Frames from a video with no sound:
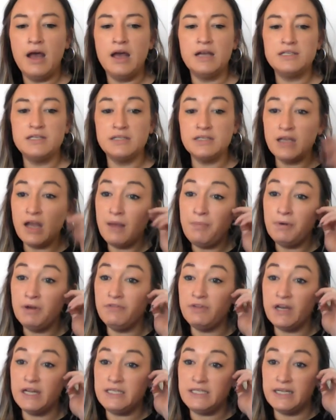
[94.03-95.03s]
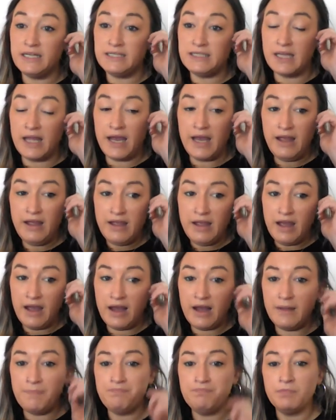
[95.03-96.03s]
So there's a couple of ideas there.
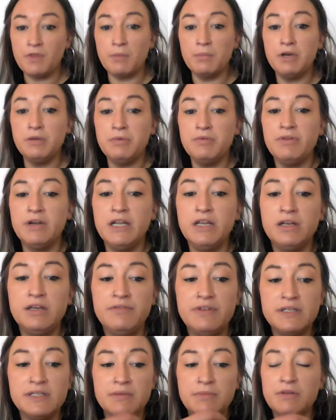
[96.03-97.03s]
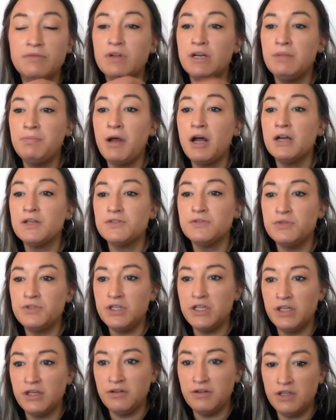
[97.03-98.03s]
But it'd be really good if it's something really personal
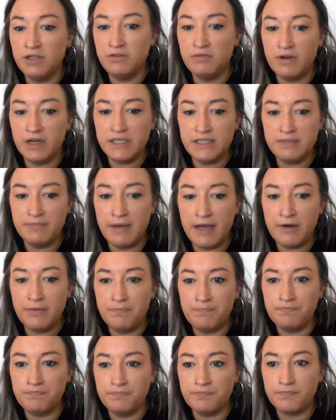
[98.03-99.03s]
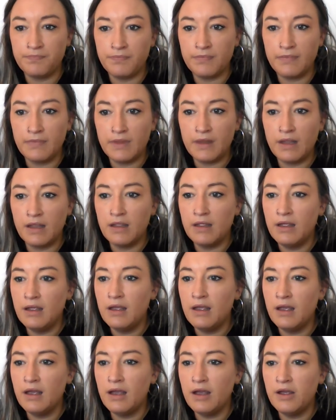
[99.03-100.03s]
to you that you write about.
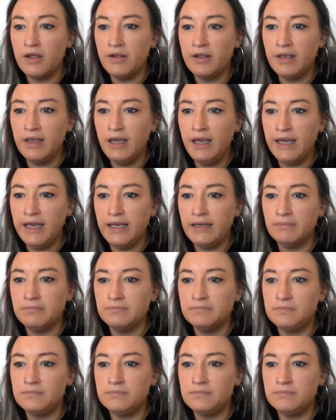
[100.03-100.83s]
Okay.